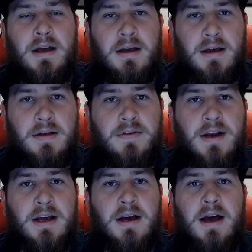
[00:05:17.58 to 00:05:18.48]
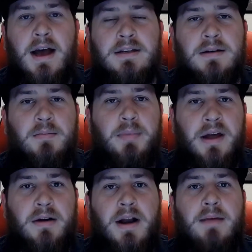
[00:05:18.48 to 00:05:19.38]
NVIDIA has a
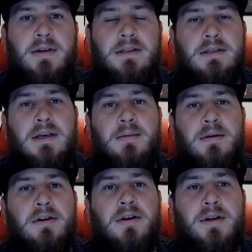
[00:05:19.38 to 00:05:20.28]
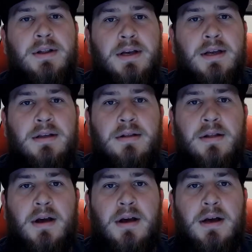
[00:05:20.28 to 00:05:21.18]
better naming scheme currently.
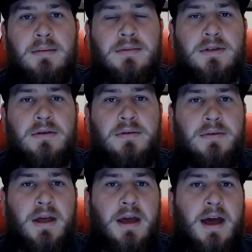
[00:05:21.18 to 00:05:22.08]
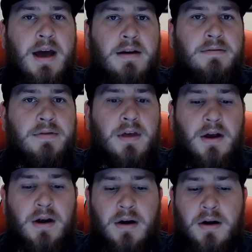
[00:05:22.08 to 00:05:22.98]
So they have
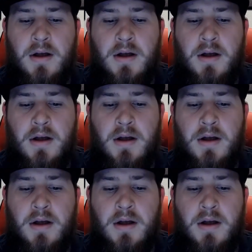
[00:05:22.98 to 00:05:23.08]
their